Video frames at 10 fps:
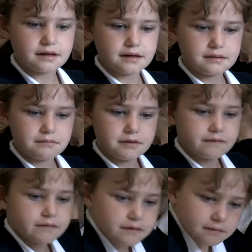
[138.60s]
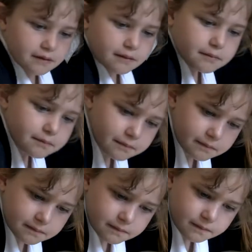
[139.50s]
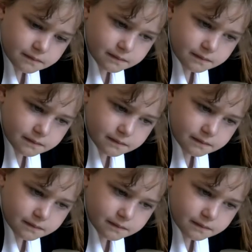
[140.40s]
yours is the next one. What's the next question?